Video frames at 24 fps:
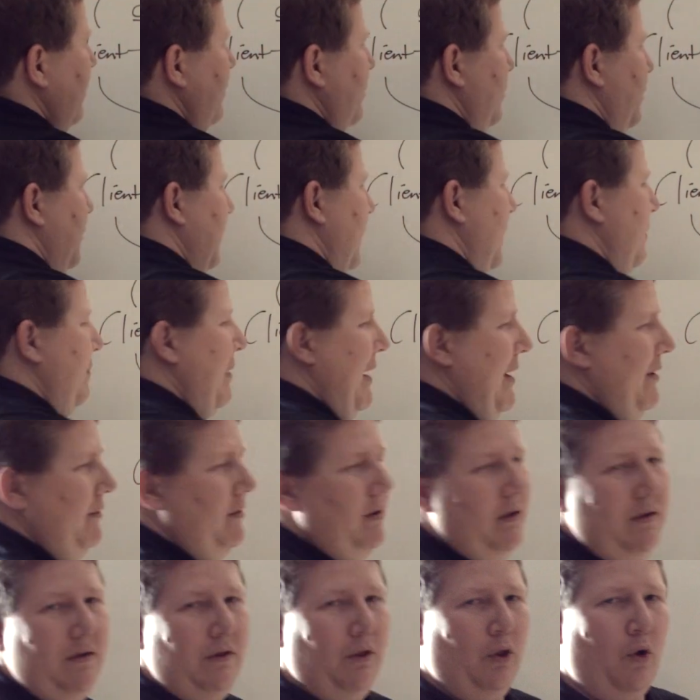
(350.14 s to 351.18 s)
You think
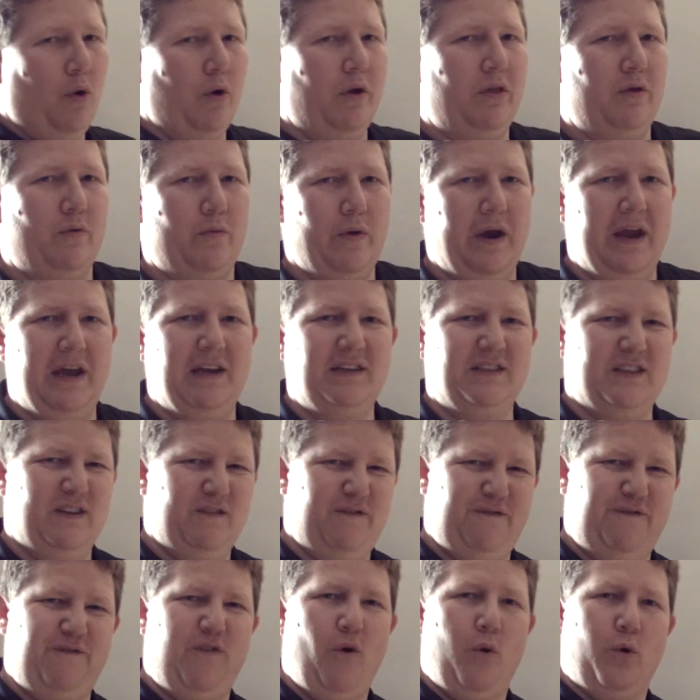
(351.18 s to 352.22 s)
about Lord of the Rings and
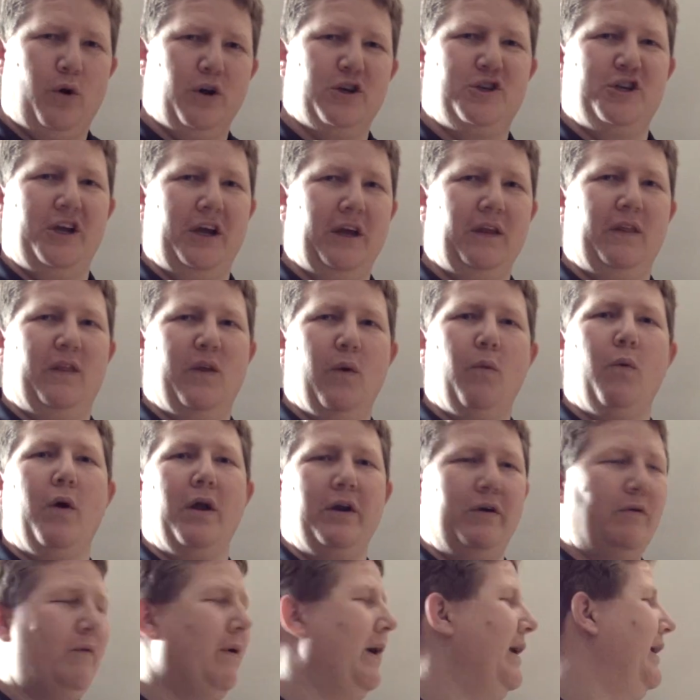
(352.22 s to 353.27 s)
forging the
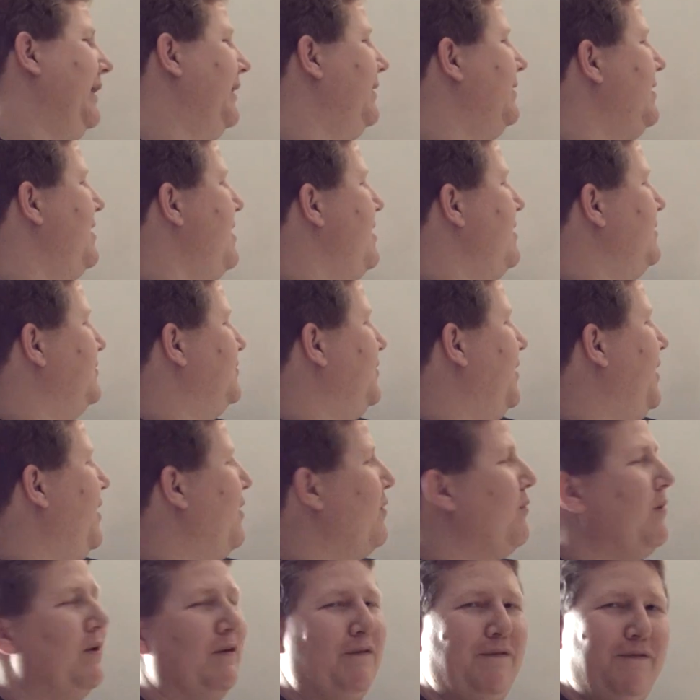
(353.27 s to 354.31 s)
one ring. So
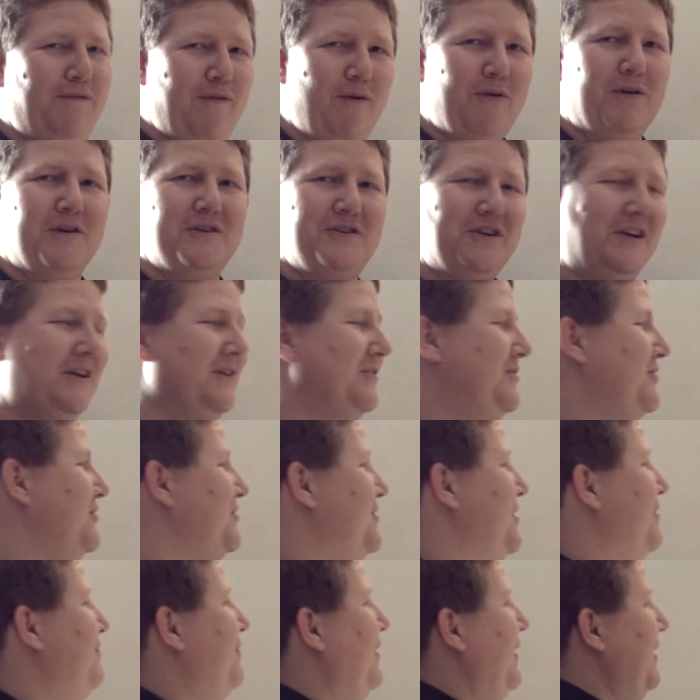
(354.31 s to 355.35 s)
here we're forging a
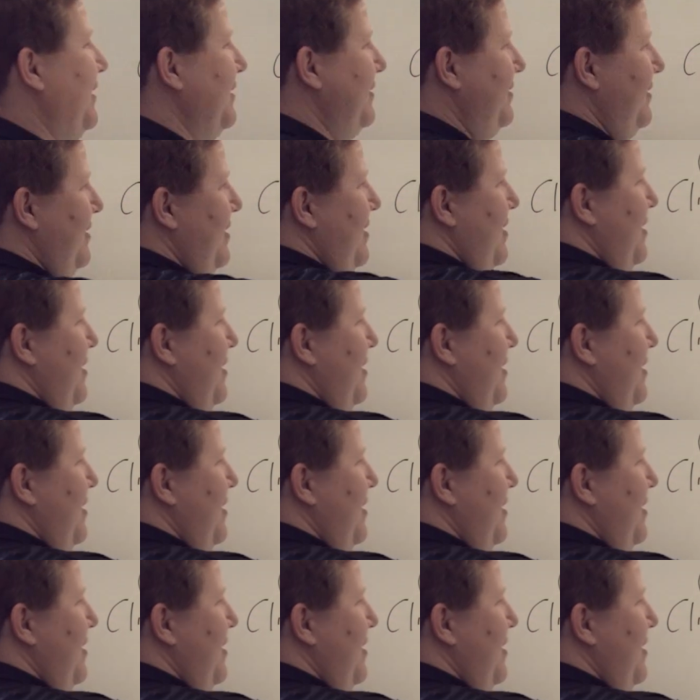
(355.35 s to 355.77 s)
certificate